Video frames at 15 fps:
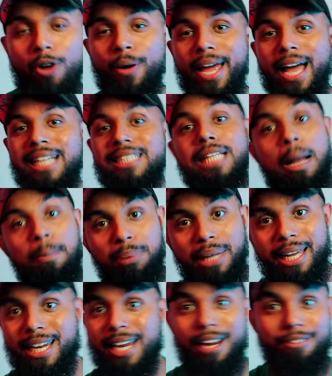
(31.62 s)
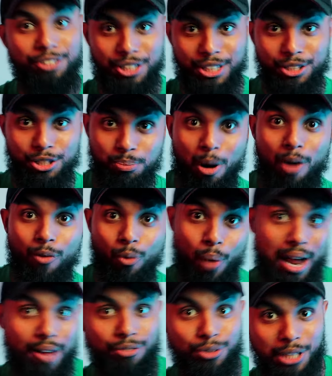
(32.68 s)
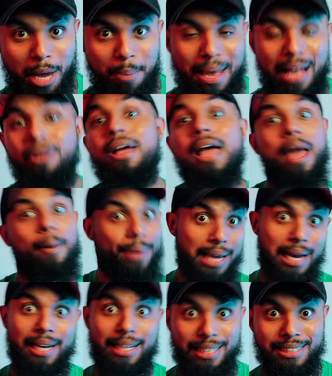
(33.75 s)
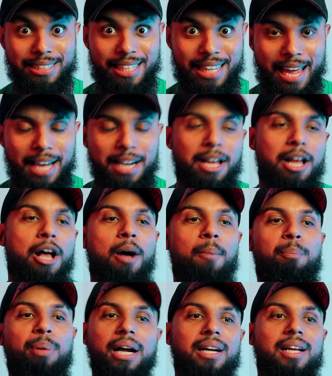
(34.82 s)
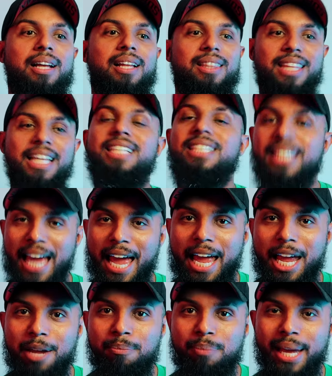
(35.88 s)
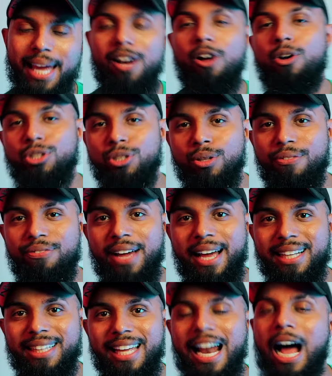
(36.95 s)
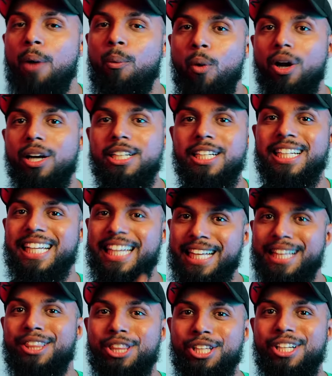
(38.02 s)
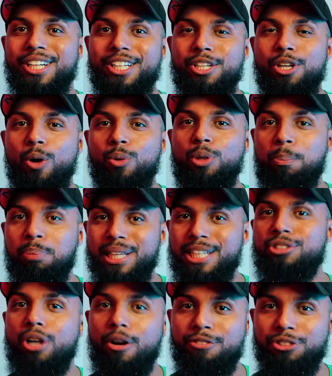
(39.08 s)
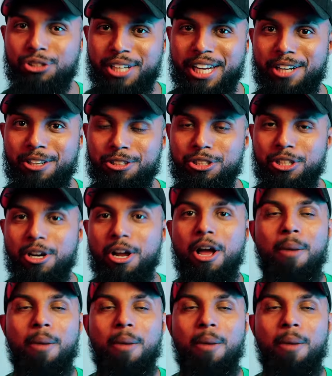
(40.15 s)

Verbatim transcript: Okay, I stopped playing it ever since Marvel Rivals came out, and we gotta get into that. But this game, and also the fact that I wanted to get the, you know, the police officer character,